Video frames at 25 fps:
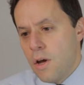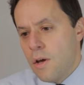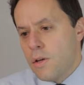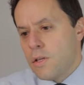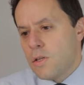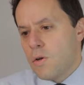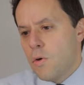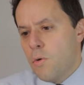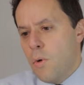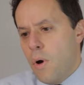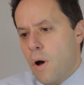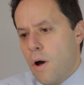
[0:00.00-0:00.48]

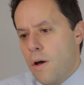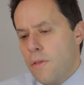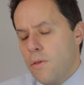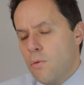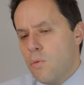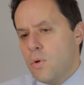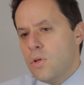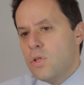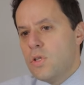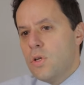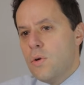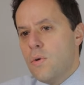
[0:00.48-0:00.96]
So either
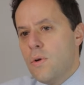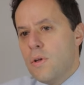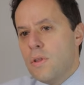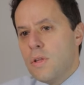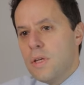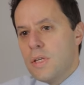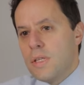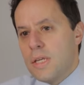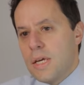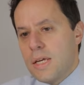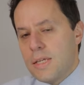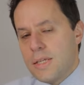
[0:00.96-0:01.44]
we're doing
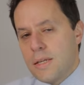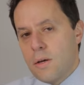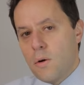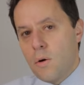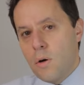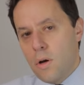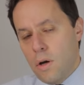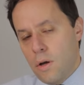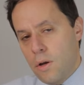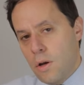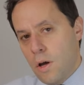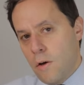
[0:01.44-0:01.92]
this as
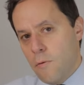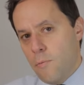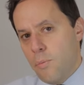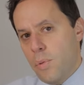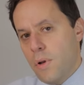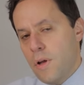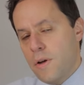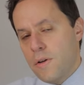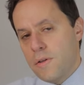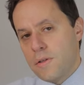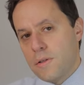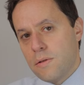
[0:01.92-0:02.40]
enough
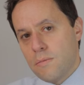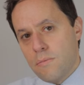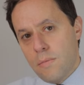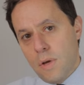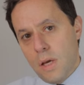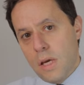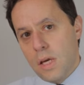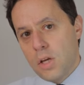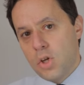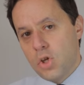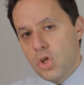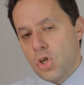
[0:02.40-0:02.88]
plus
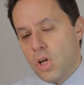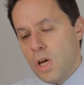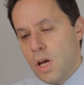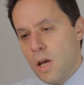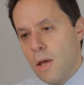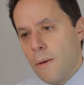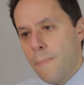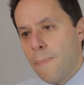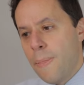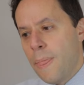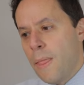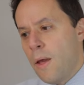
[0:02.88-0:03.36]
each
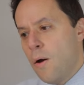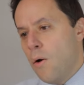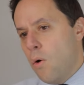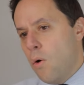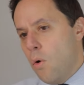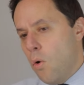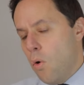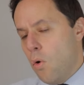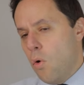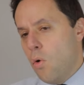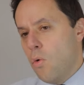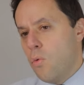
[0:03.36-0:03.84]
year,
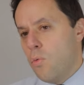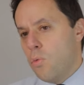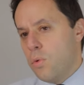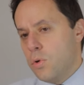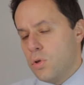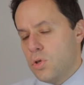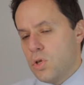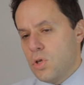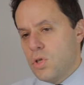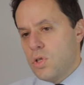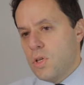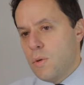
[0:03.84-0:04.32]
or we're
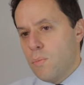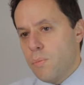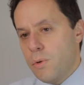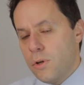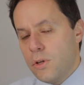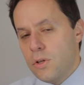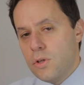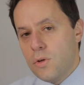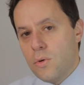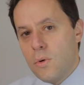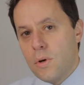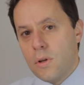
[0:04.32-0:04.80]
just
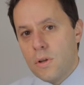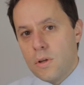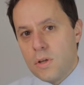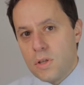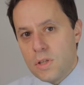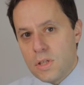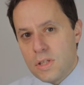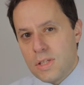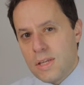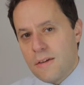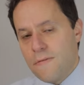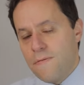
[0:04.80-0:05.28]
simply doing
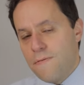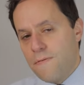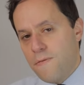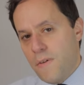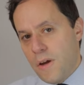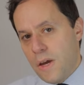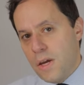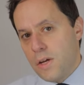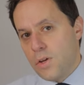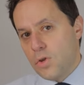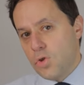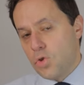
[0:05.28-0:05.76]
this as a
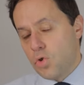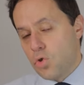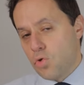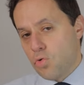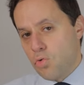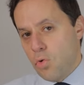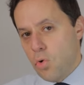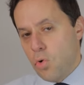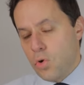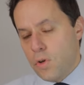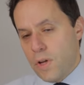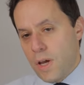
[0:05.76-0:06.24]
phased
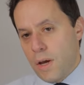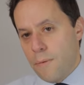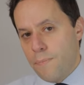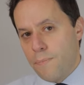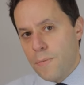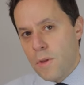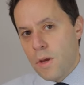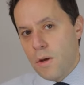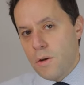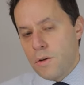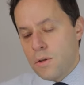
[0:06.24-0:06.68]
drawdown.